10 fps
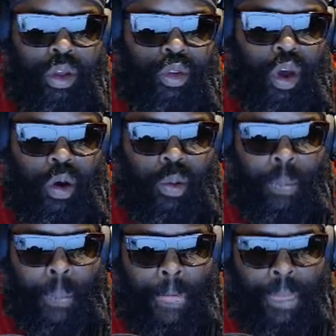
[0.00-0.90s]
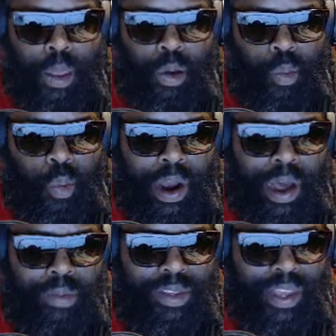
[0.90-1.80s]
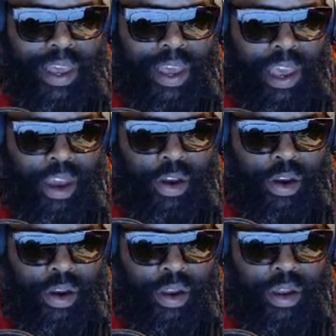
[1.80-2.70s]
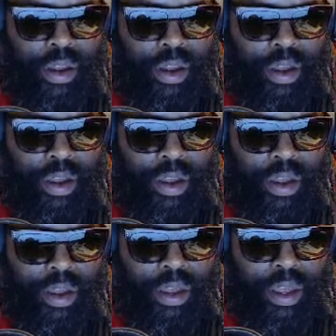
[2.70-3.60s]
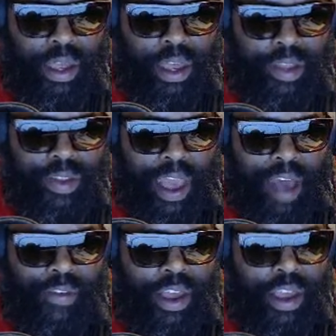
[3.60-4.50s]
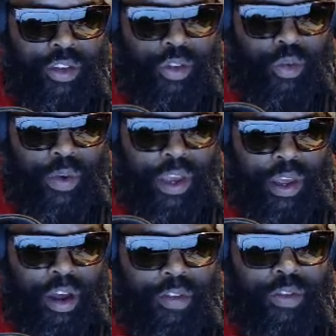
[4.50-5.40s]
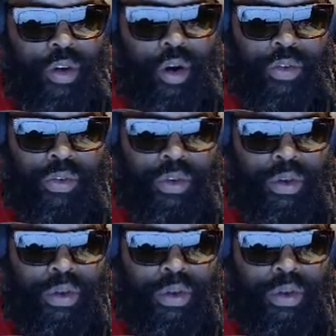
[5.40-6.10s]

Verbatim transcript: So what I'm seeing here is they have a history of growth.